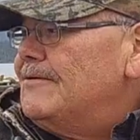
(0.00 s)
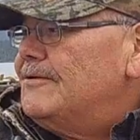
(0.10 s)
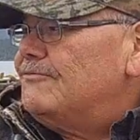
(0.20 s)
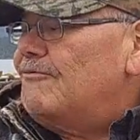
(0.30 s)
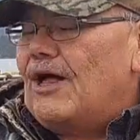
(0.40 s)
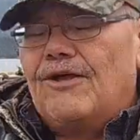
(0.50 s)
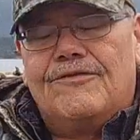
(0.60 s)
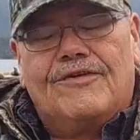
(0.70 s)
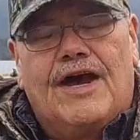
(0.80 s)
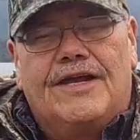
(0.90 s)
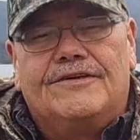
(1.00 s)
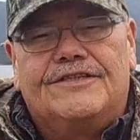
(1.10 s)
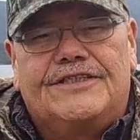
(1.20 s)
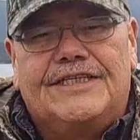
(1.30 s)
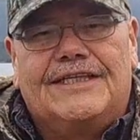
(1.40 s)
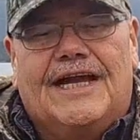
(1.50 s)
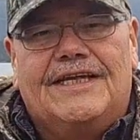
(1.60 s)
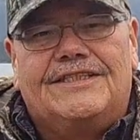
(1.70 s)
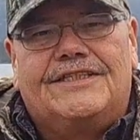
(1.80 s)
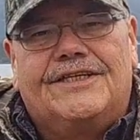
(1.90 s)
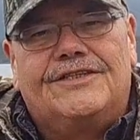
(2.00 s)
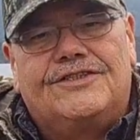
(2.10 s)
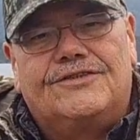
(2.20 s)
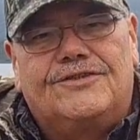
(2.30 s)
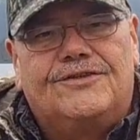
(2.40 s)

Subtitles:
There's well over 100 sea lions here, so do